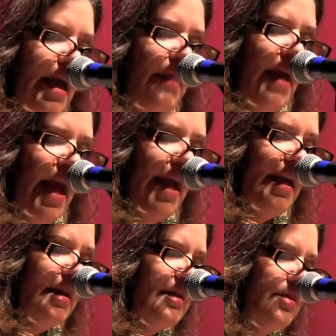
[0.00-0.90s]
In the
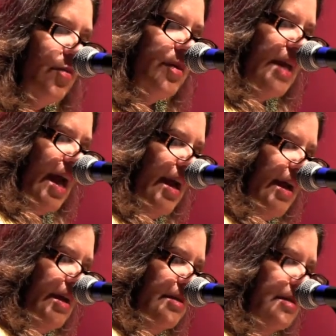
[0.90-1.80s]
80s, it was
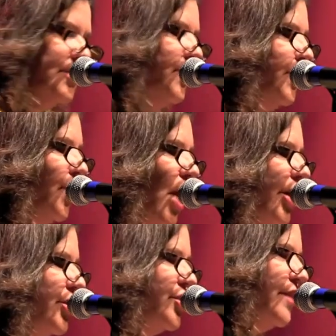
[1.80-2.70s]
AIDS.
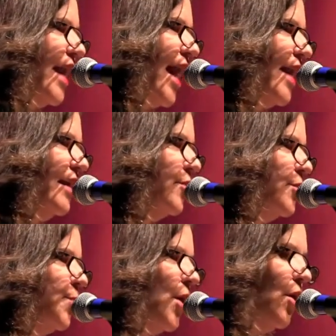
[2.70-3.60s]
Prior to that, it
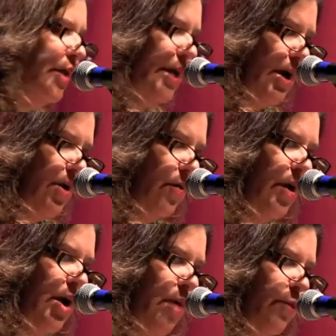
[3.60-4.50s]
was
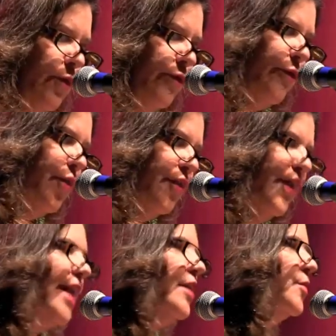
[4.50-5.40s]
polio. Before
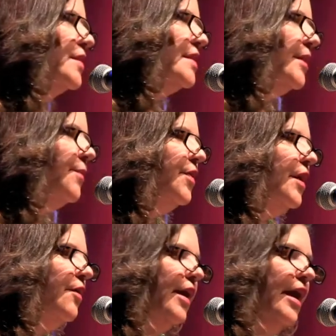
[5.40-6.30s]
then, it was
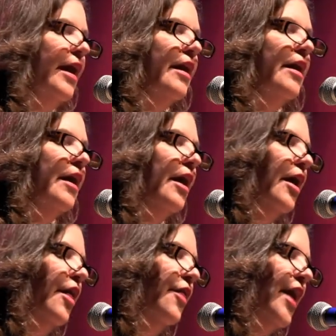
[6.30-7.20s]
diphtheria.
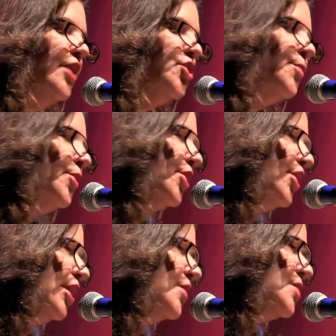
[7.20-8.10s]
Then
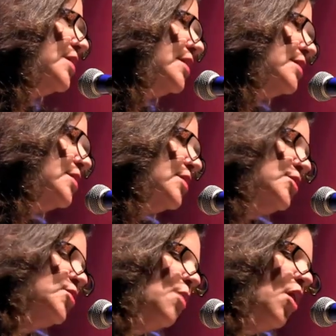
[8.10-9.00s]

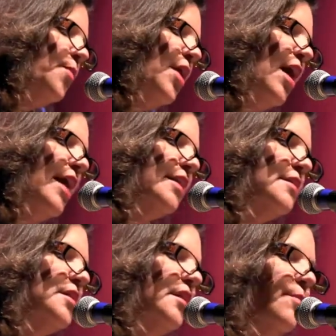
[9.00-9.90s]
tuberculosis,
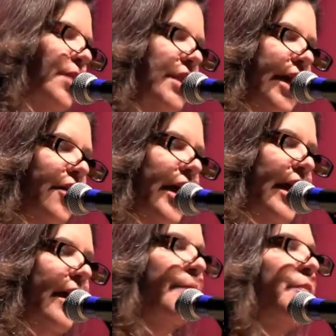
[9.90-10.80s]
smallpox,
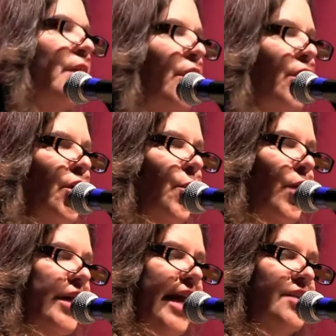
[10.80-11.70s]
malaria.
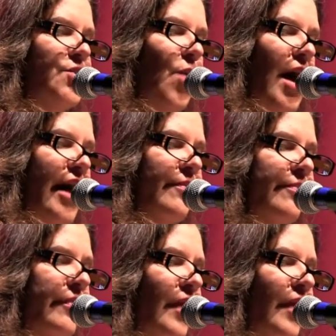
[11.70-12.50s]
Well, guess what?